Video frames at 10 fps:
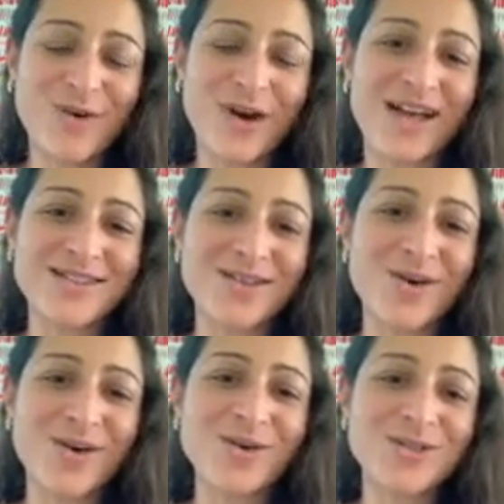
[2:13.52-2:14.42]
and
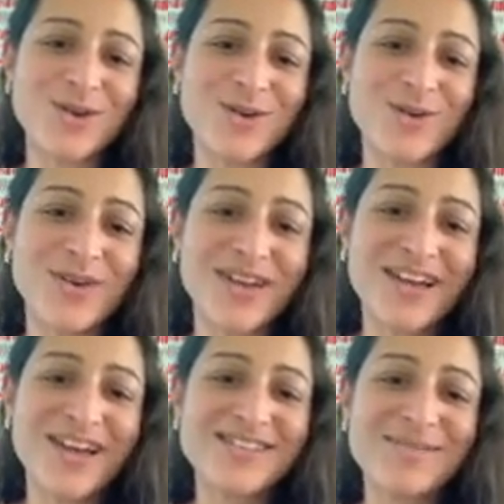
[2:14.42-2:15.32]
also
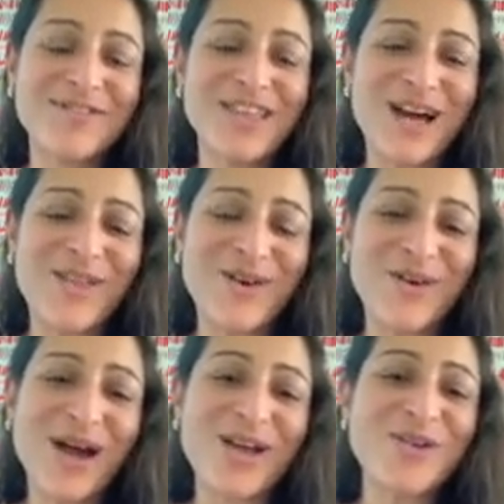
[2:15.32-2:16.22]
some of the other
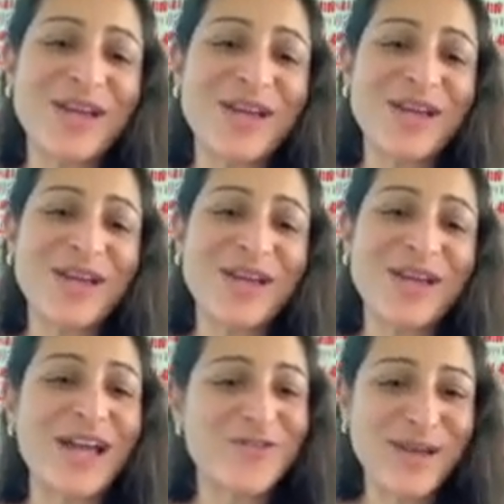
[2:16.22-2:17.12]
quite creative
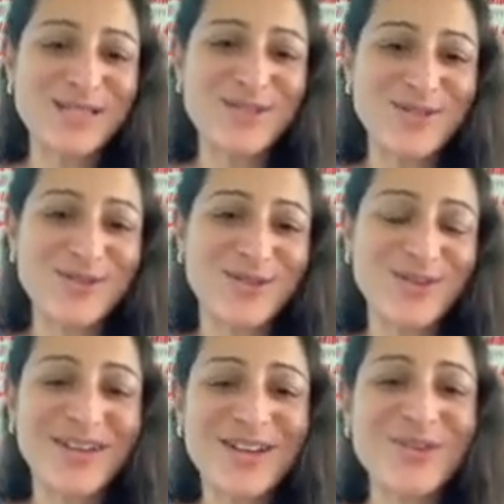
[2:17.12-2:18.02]
pieces you do.
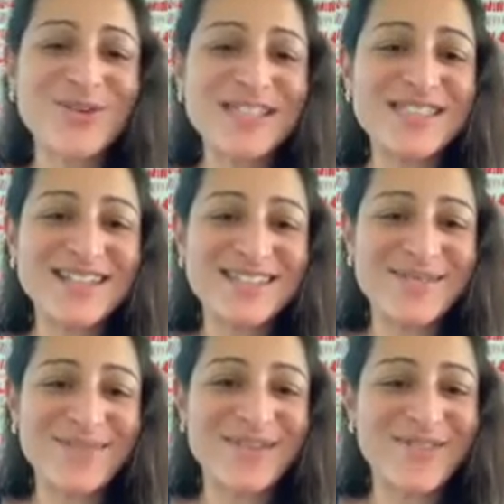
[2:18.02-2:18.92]
You recently sent me
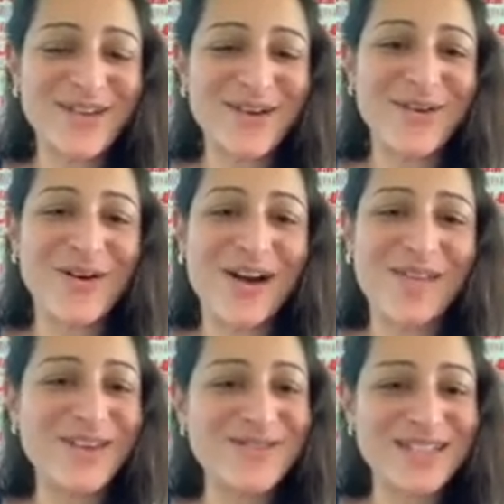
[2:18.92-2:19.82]
a video that
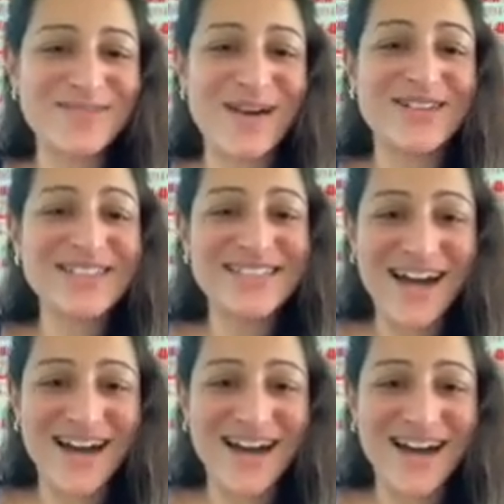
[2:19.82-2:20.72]
you did about
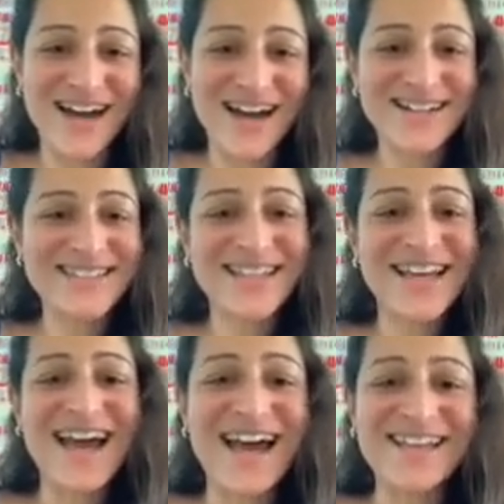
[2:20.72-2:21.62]
sharks.
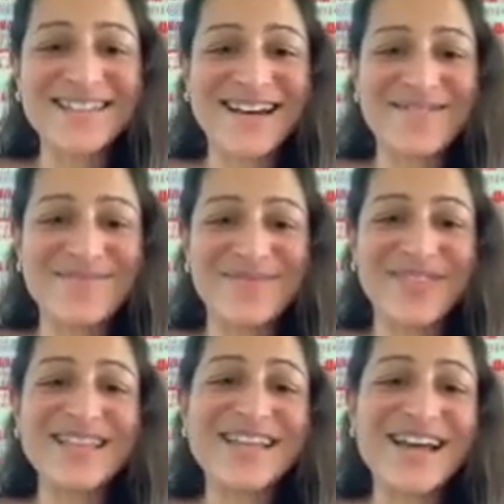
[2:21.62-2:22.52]
And this
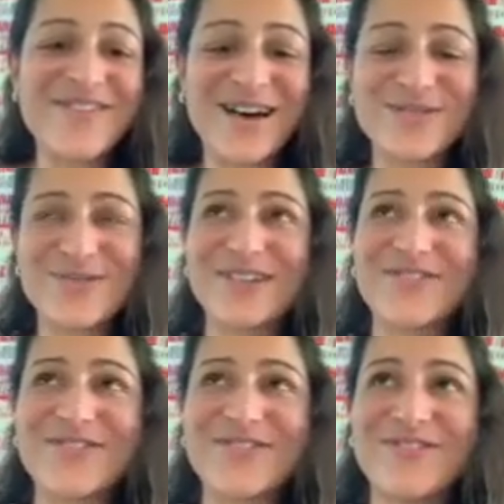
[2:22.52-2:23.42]
I found really
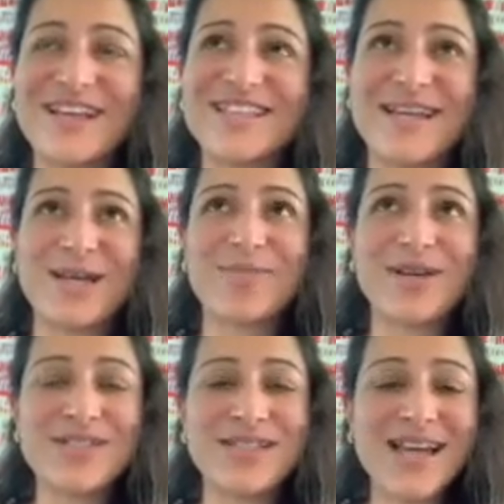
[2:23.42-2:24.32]
fascinating because it
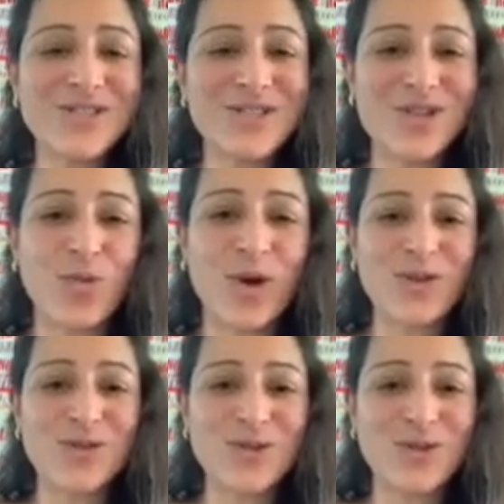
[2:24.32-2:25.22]
touches on what you
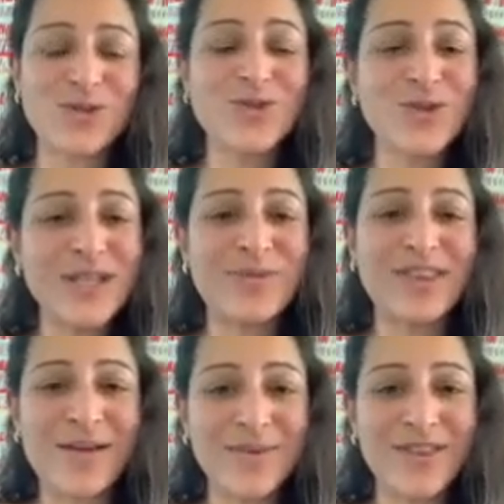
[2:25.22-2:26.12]
do truly with
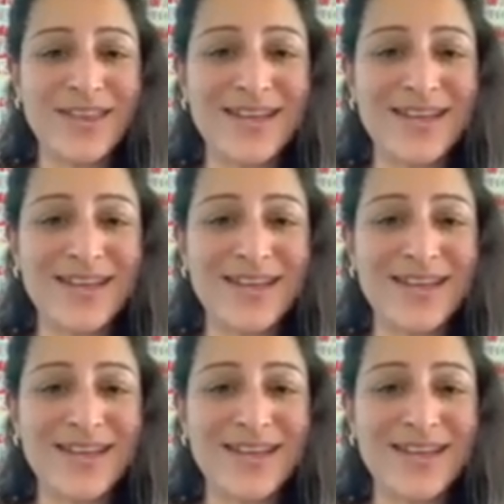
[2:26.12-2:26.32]
empathy.